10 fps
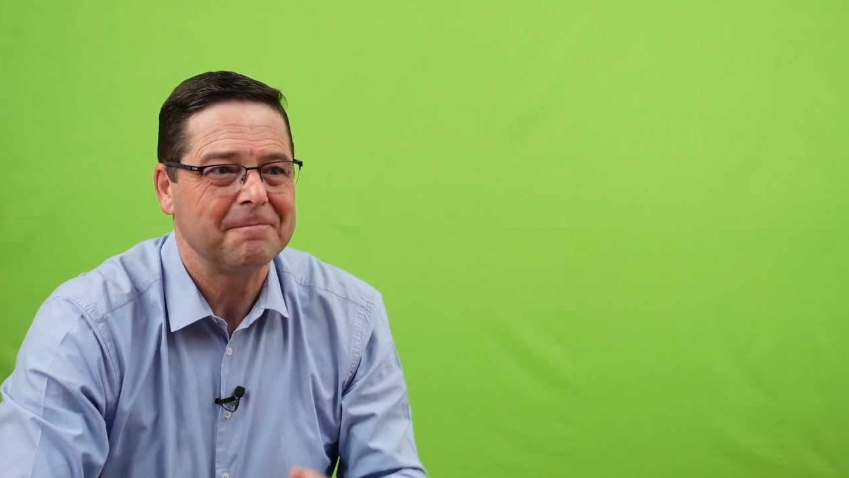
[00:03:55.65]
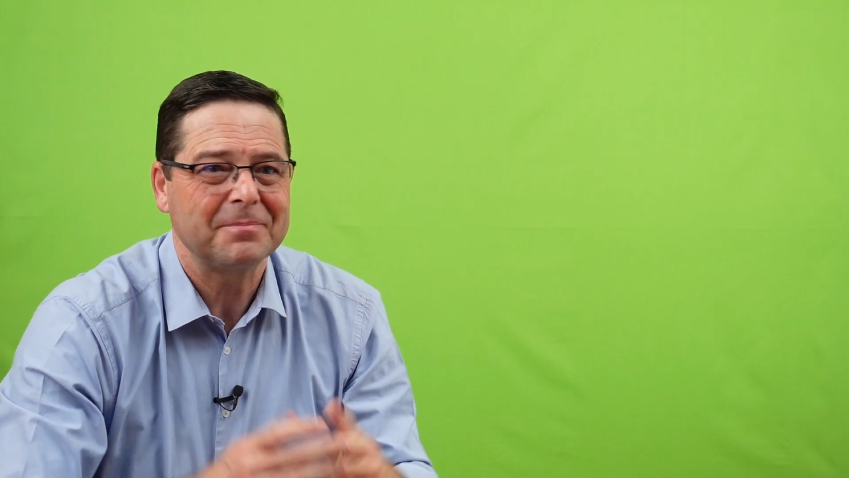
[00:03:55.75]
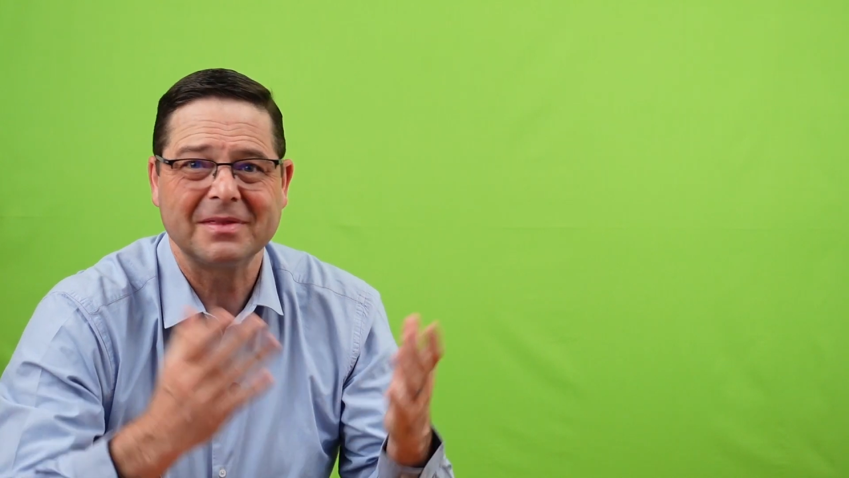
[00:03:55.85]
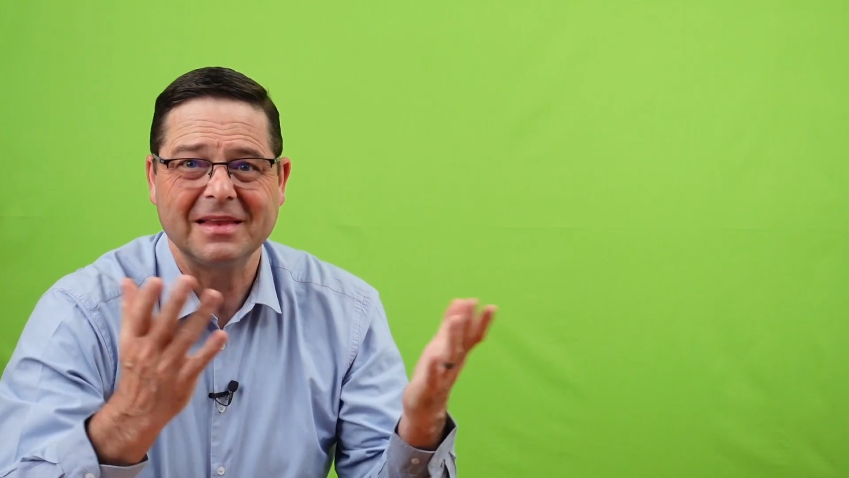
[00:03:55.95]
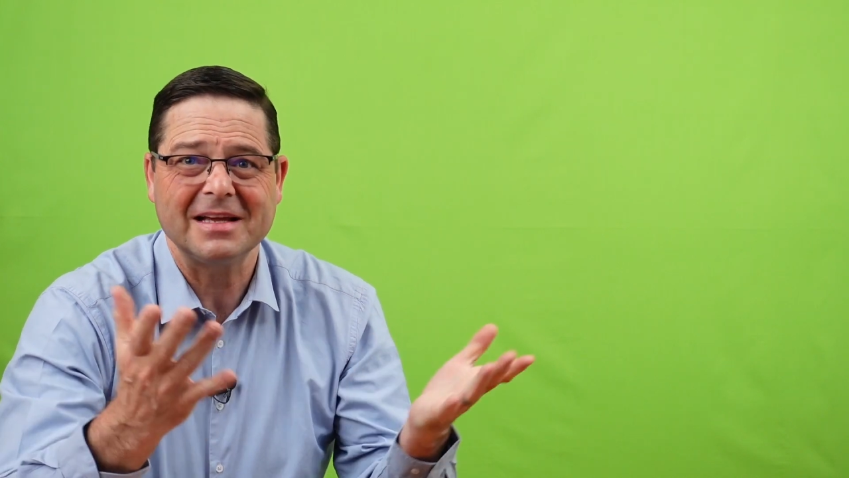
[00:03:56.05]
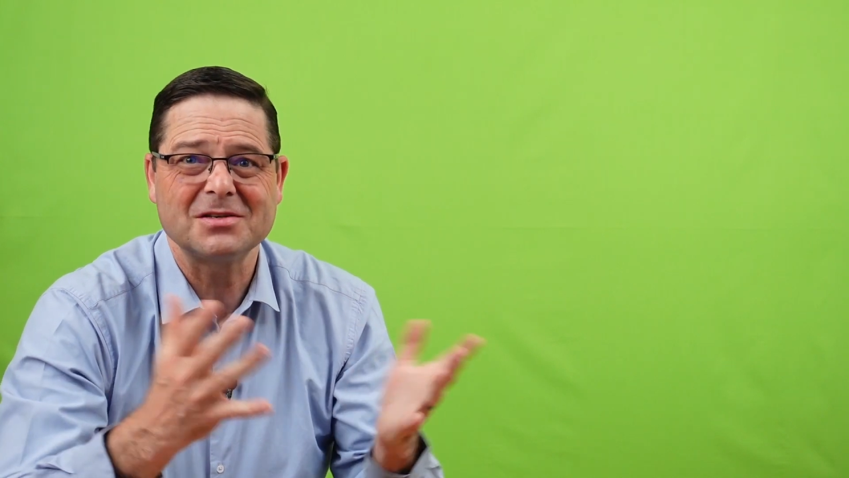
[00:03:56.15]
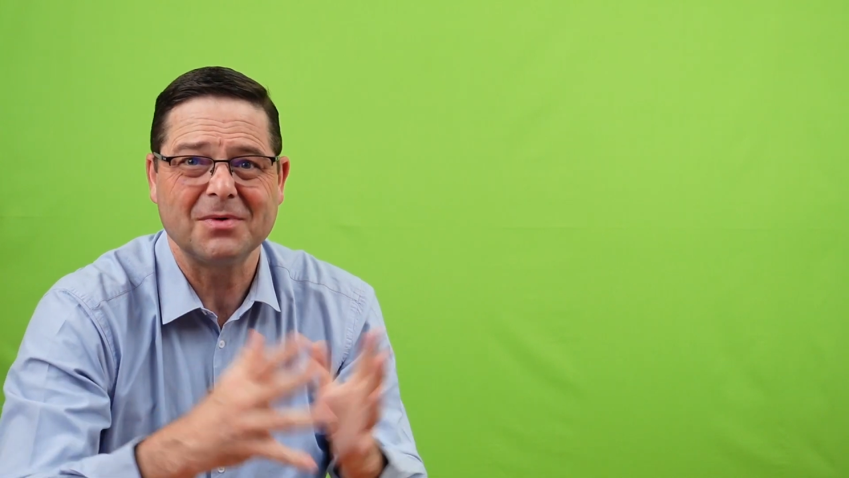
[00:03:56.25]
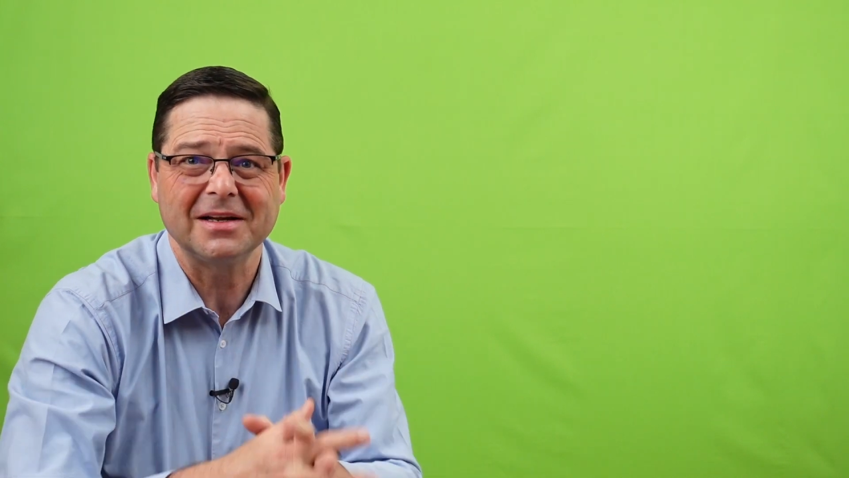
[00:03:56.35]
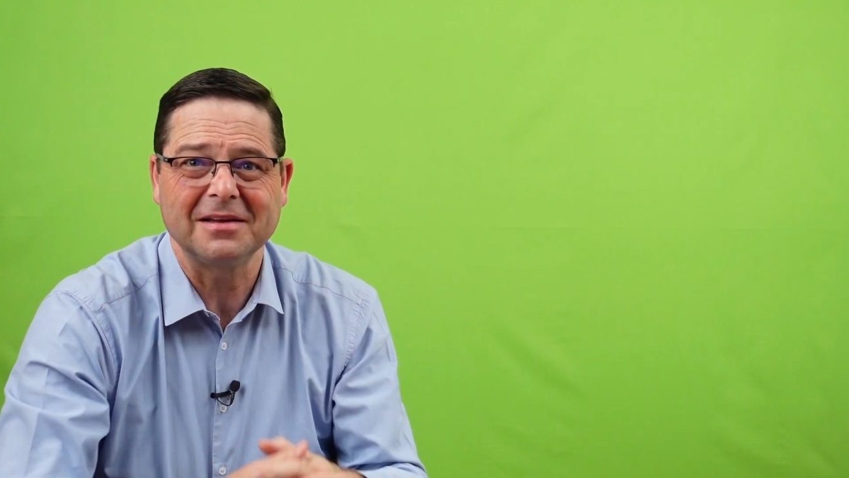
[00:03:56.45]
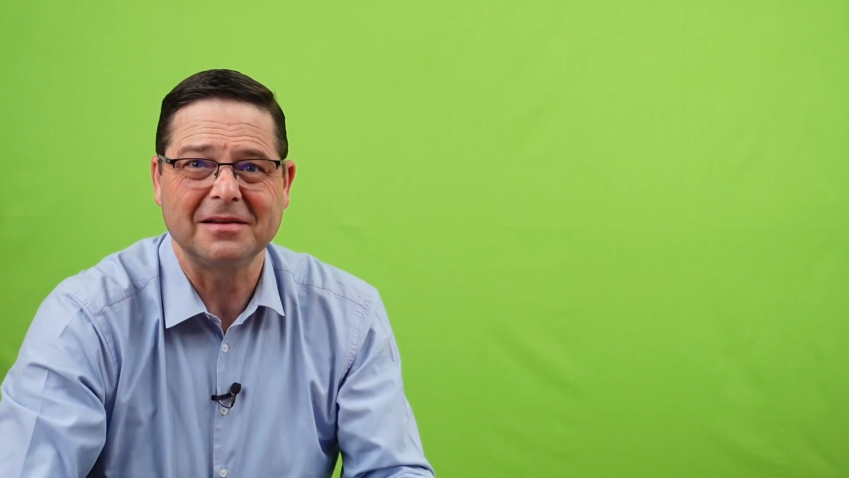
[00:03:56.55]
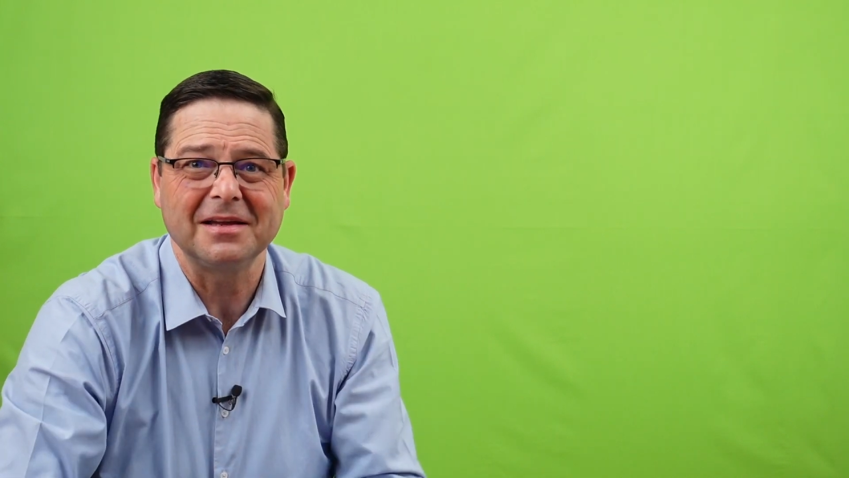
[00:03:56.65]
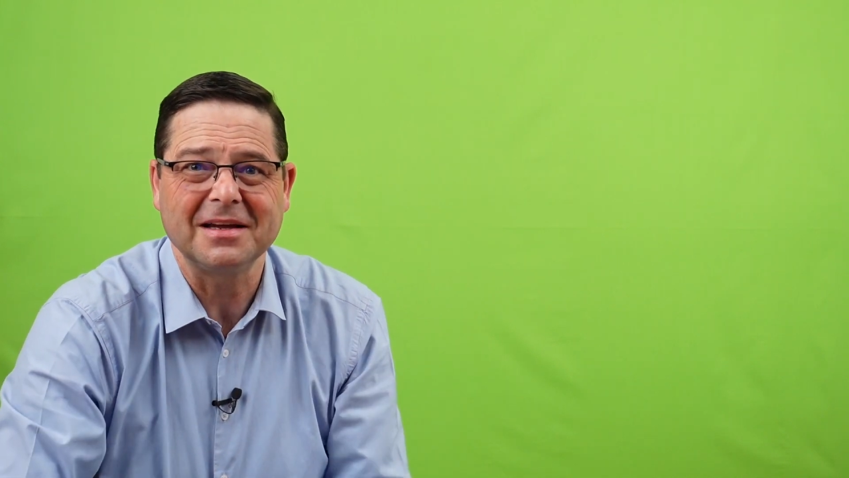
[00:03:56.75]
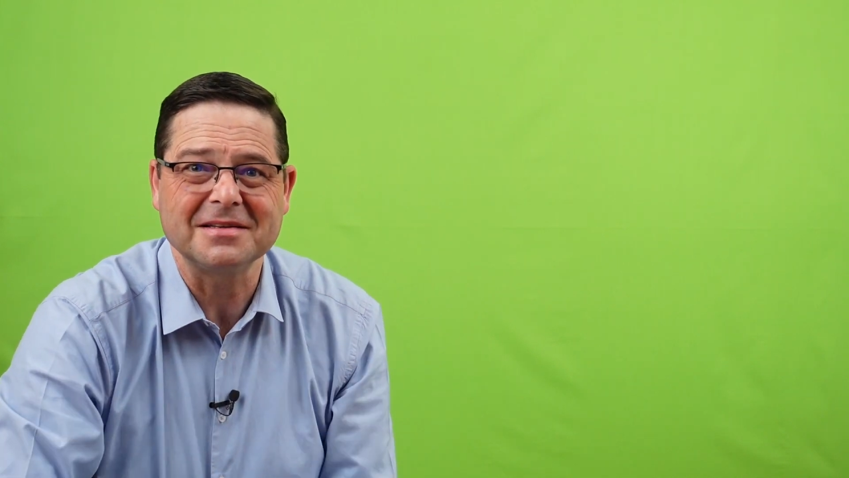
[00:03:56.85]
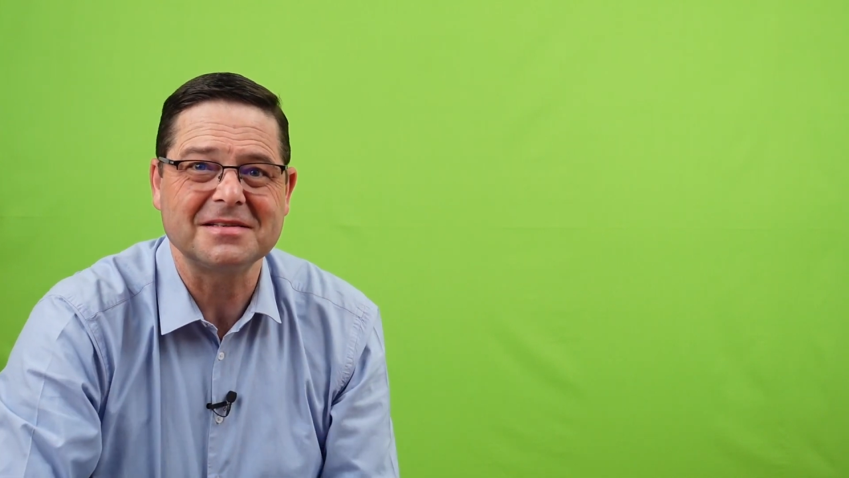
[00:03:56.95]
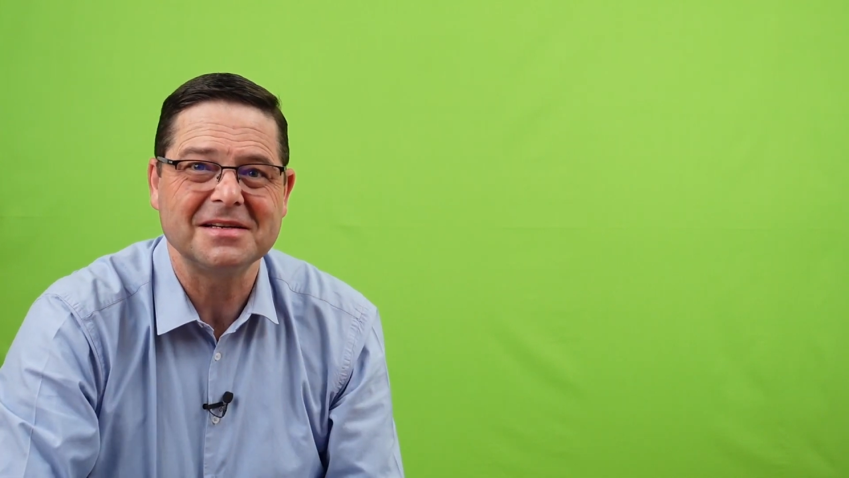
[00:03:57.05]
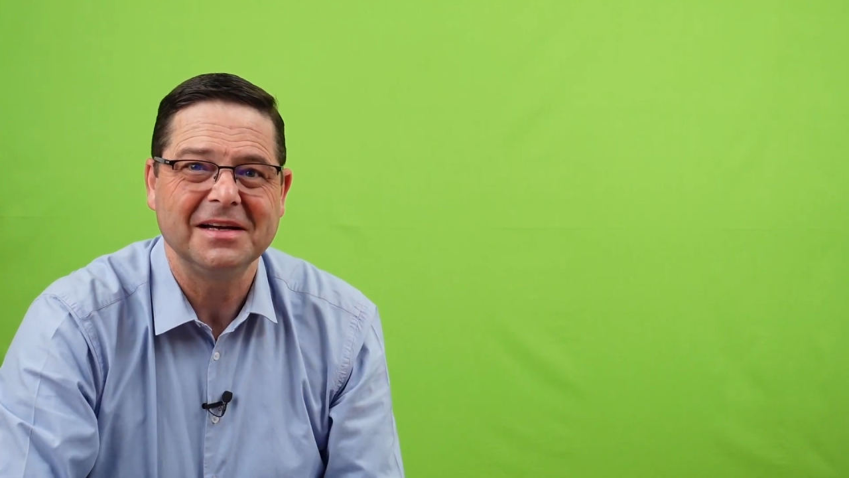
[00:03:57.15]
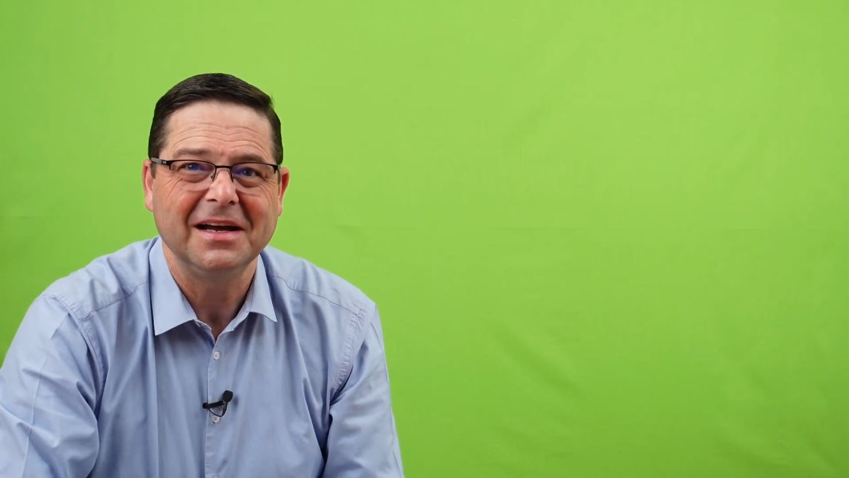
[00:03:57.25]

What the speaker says: And that's one of the things